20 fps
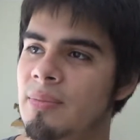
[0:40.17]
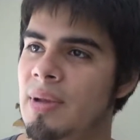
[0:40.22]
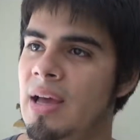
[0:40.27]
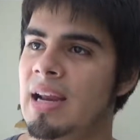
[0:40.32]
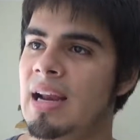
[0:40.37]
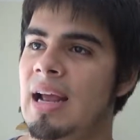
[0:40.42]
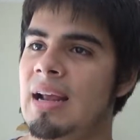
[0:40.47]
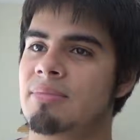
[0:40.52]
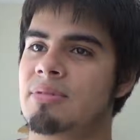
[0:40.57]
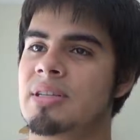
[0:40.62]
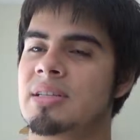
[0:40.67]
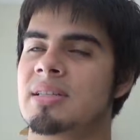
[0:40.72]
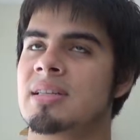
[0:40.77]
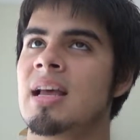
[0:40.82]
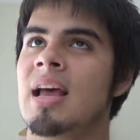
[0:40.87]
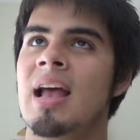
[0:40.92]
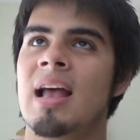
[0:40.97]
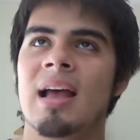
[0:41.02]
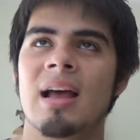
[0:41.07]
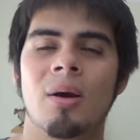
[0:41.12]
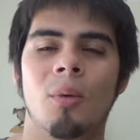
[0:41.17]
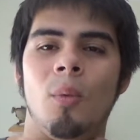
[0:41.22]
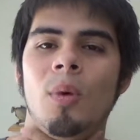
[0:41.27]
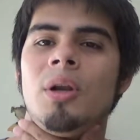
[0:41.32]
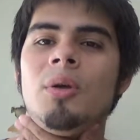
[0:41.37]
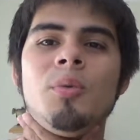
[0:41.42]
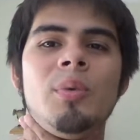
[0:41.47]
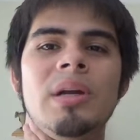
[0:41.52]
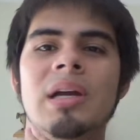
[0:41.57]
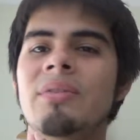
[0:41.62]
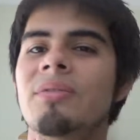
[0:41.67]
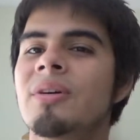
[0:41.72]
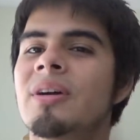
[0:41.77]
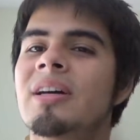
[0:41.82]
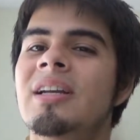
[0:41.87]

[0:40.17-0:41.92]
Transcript: man. I just when are we ever